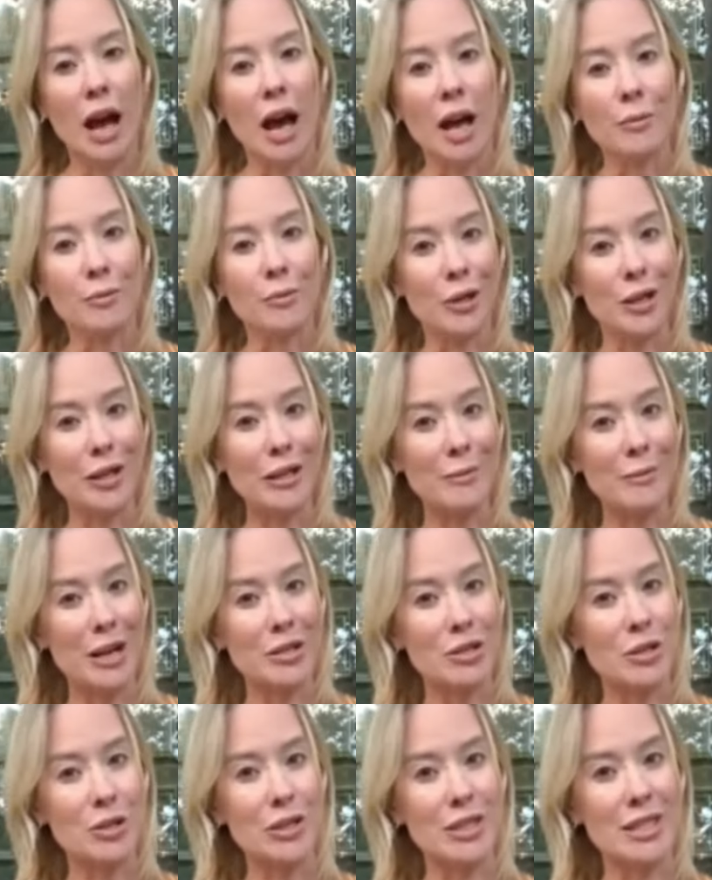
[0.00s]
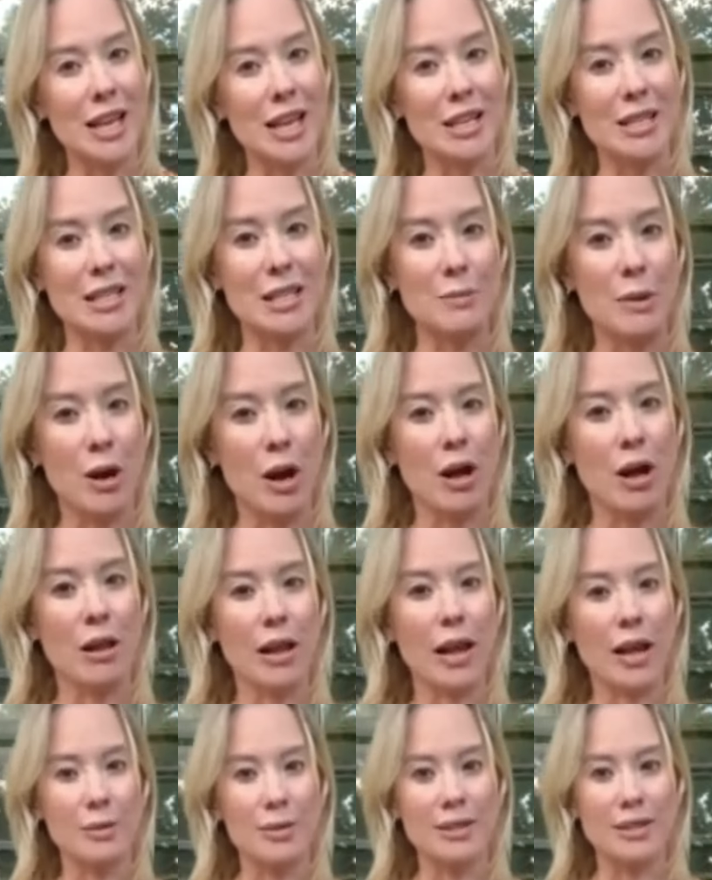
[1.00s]
I'm wearing my true size small.
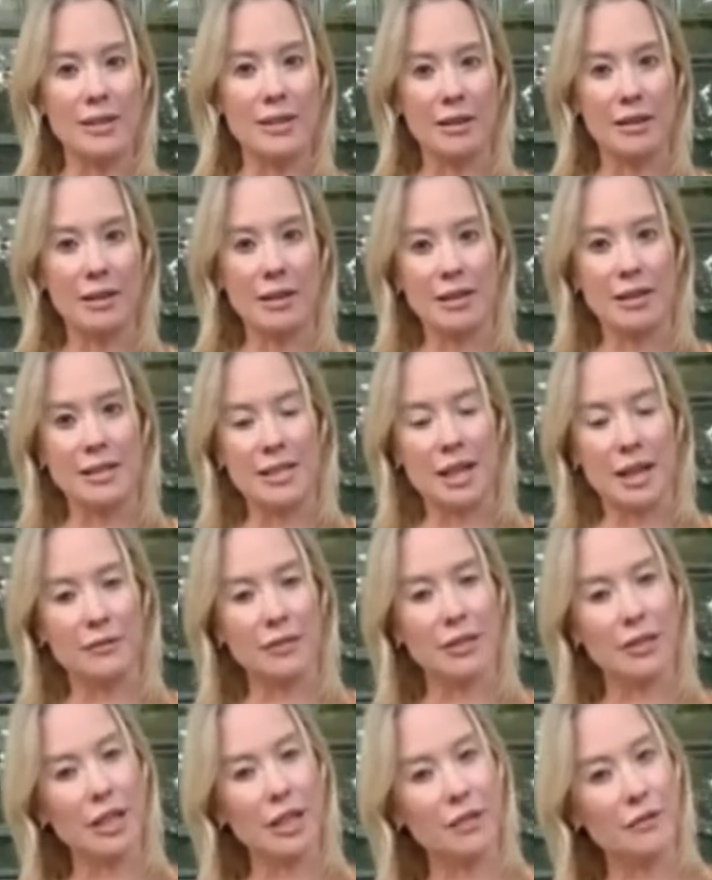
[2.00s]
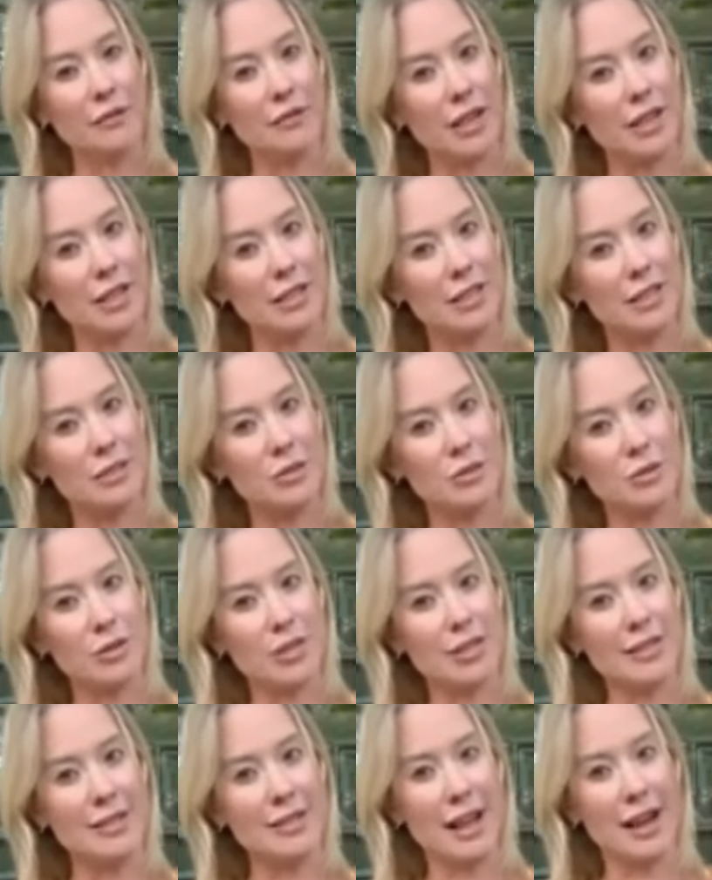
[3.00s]
I would say that it definitely fits true
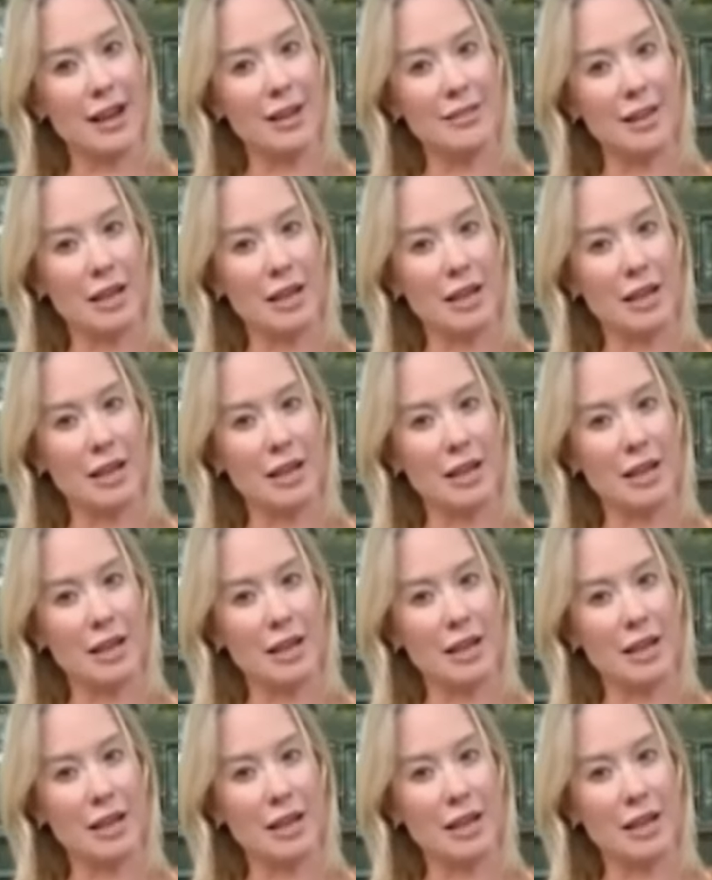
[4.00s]
to size.